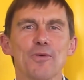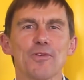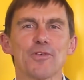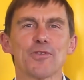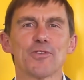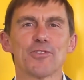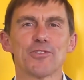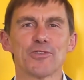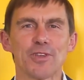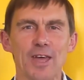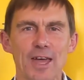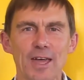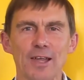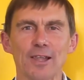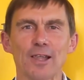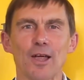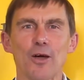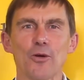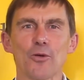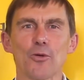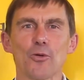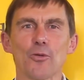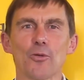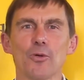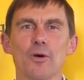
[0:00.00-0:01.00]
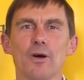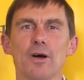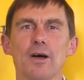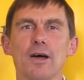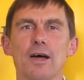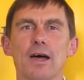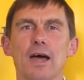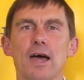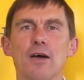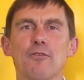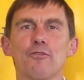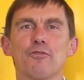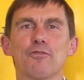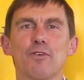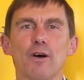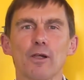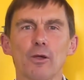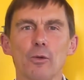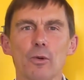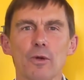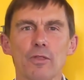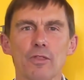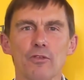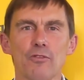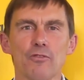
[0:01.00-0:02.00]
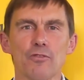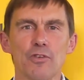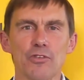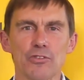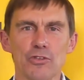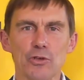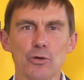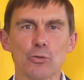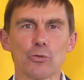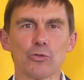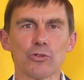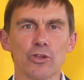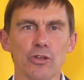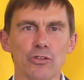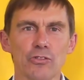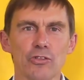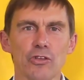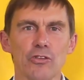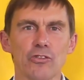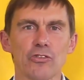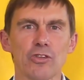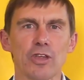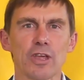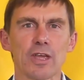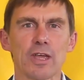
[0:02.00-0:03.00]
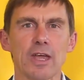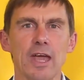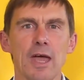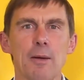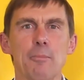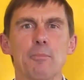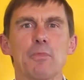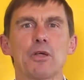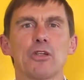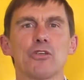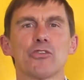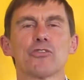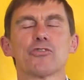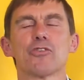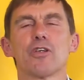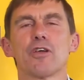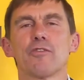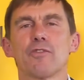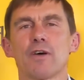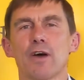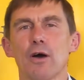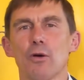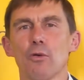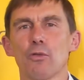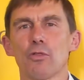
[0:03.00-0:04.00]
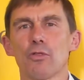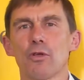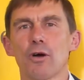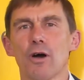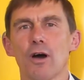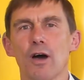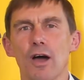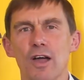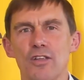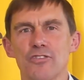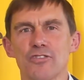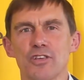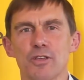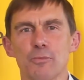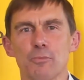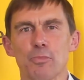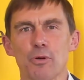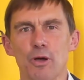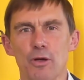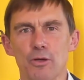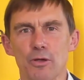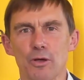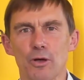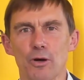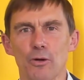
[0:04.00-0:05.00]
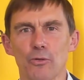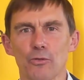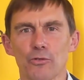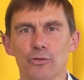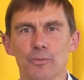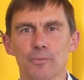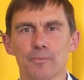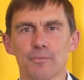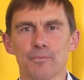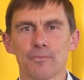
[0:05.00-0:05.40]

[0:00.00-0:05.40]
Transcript: staying local and following the physical distancing and Ministry of Health hygiene protocols.